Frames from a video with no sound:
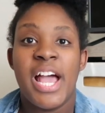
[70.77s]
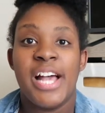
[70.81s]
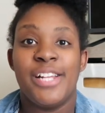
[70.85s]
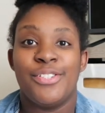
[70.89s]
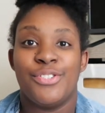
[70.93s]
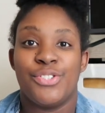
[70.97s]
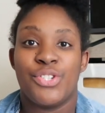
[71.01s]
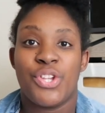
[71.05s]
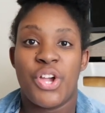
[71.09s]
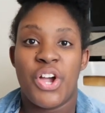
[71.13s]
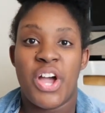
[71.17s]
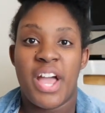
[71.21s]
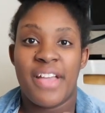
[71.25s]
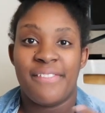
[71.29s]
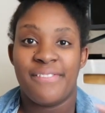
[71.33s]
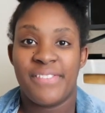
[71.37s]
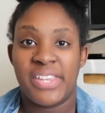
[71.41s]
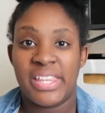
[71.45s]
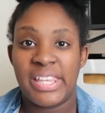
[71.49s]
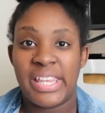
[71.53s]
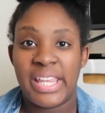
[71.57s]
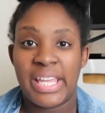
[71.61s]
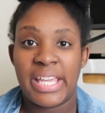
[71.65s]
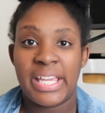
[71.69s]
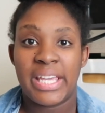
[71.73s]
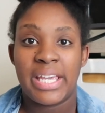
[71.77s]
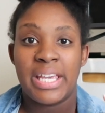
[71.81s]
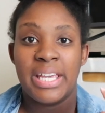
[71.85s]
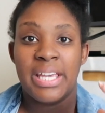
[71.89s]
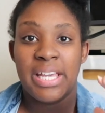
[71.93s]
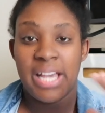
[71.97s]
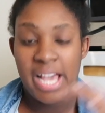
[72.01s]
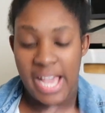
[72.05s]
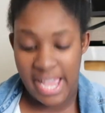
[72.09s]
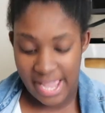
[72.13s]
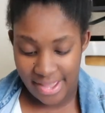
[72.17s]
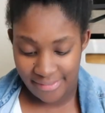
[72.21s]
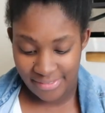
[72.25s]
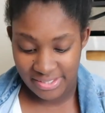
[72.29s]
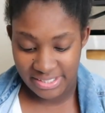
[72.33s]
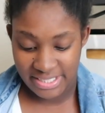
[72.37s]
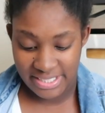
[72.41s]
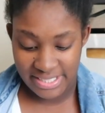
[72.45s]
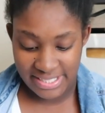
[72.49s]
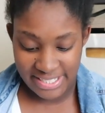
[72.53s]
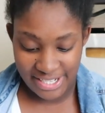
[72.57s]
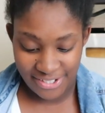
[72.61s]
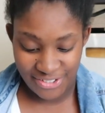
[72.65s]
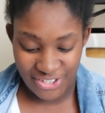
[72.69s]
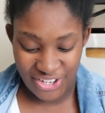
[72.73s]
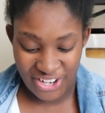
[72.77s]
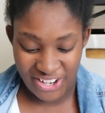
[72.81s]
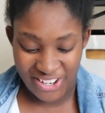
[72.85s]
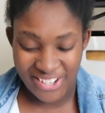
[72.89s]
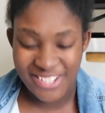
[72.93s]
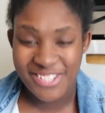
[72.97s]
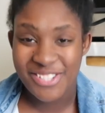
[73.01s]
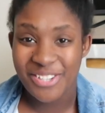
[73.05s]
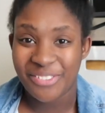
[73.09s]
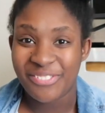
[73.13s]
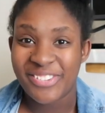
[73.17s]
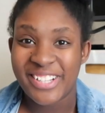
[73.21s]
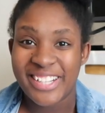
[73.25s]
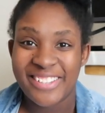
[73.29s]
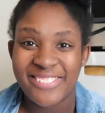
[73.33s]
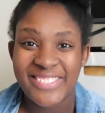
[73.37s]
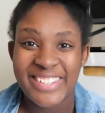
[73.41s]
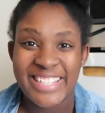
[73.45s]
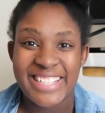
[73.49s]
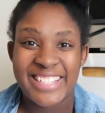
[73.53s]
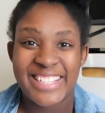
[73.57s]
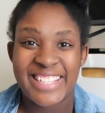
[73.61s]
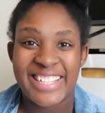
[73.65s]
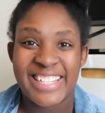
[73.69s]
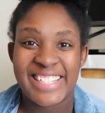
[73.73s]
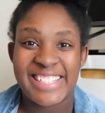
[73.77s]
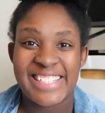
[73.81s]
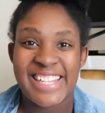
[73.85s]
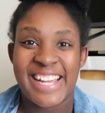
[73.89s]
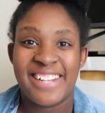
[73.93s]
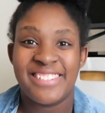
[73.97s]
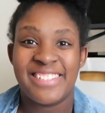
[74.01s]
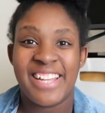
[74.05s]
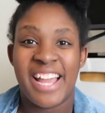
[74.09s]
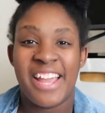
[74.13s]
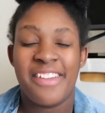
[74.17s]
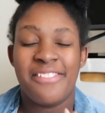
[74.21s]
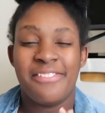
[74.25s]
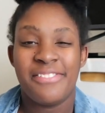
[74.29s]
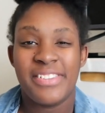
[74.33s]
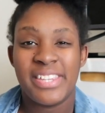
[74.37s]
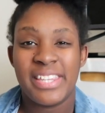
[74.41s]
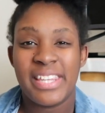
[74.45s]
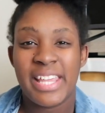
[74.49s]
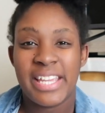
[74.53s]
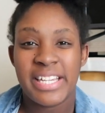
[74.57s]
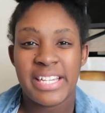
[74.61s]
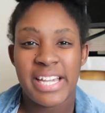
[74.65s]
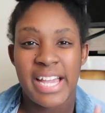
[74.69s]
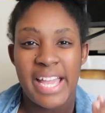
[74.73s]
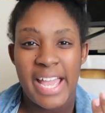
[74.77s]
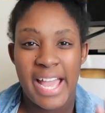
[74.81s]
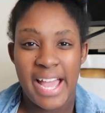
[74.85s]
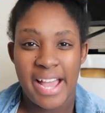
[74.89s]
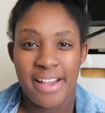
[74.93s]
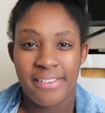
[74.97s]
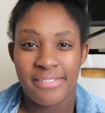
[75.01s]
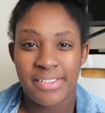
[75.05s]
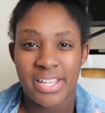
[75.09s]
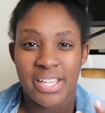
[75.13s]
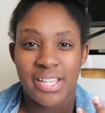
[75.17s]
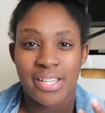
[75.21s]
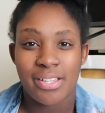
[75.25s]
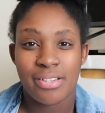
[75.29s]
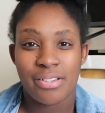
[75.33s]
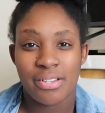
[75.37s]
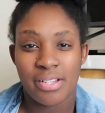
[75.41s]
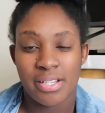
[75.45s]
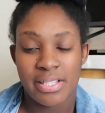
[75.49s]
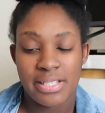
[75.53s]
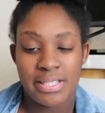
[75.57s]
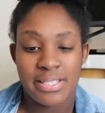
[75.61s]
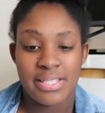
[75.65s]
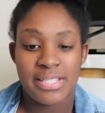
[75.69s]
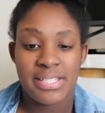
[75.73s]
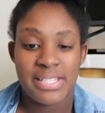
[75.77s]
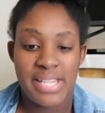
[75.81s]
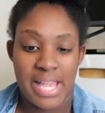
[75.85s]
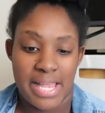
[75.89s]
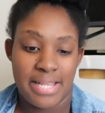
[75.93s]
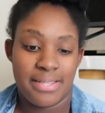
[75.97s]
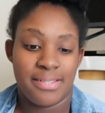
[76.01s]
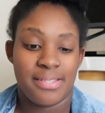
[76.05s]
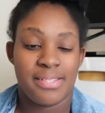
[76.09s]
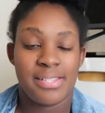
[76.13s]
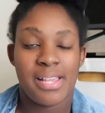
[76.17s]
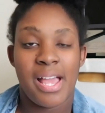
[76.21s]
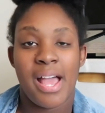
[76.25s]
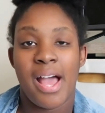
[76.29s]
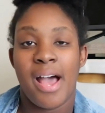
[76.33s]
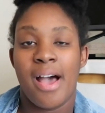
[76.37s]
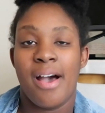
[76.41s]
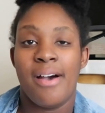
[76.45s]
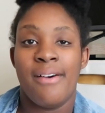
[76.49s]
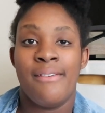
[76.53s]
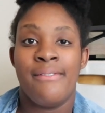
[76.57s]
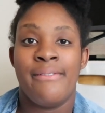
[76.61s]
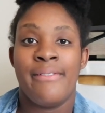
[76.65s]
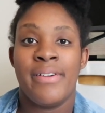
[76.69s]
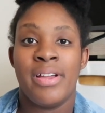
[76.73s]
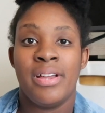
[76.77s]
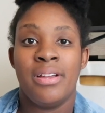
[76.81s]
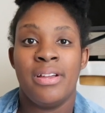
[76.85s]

And so I feel like I have a list down here, so I'm gonna be looking down. I feel like I have a good sense of,